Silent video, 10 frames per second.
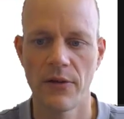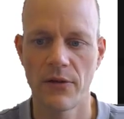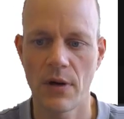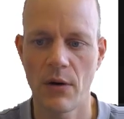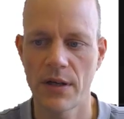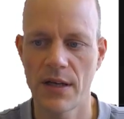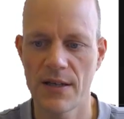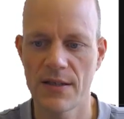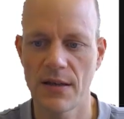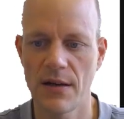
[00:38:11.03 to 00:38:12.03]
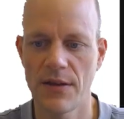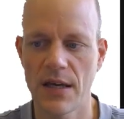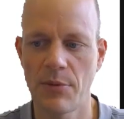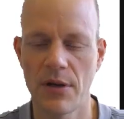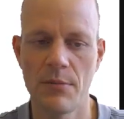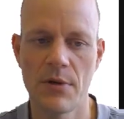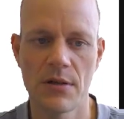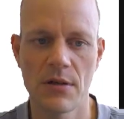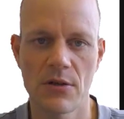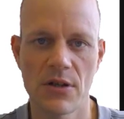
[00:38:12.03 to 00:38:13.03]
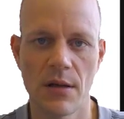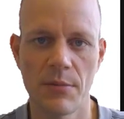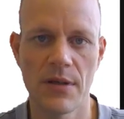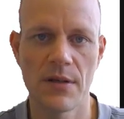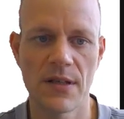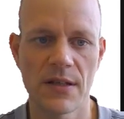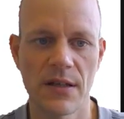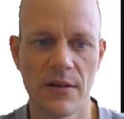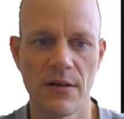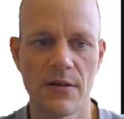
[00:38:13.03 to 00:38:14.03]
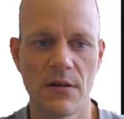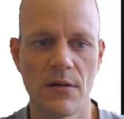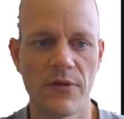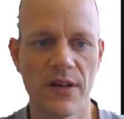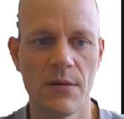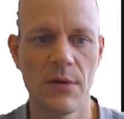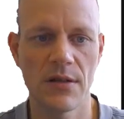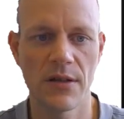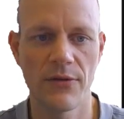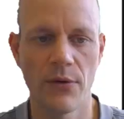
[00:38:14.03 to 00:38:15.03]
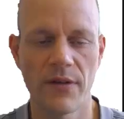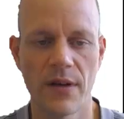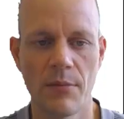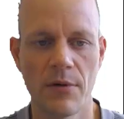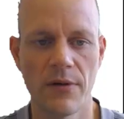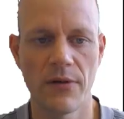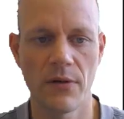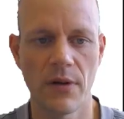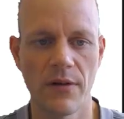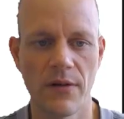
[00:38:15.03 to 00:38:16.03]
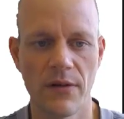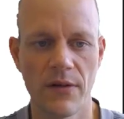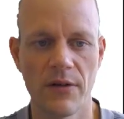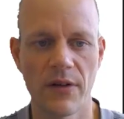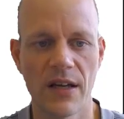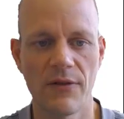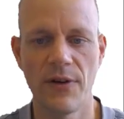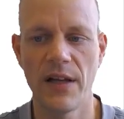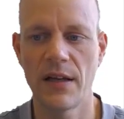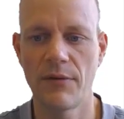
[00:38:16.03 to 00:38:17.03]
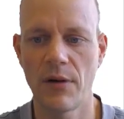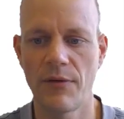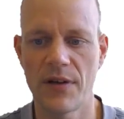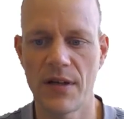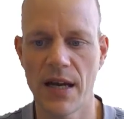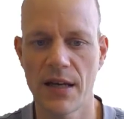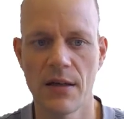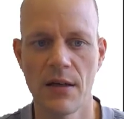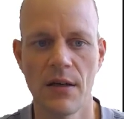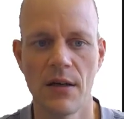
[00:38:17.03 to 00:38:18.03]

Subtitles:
So in our case, the upper limit shall be 600 centimeters, for example. So that's the desired filling level of the tank.